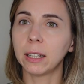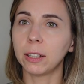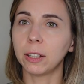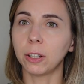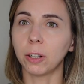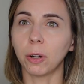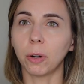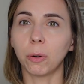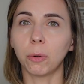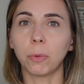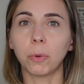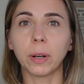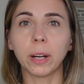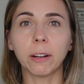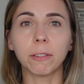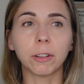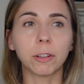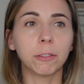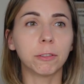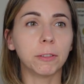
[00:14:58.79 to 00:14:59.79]
you know,
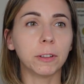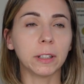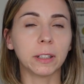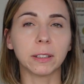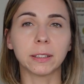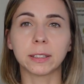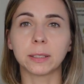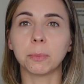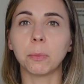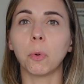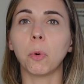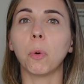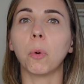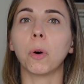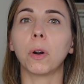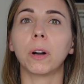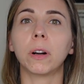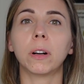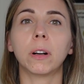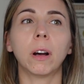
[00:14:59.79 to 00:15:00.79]
whatever feels
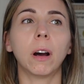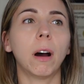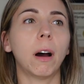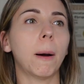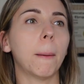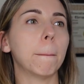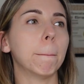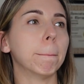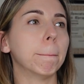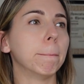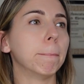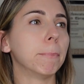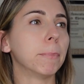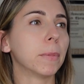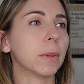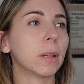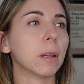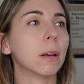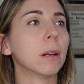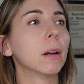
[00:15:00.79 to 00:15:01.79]
more um,
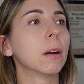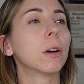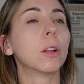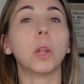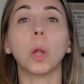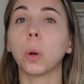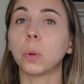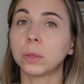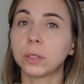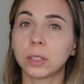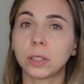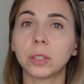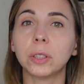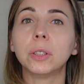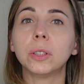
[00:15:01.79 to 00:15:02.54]
close to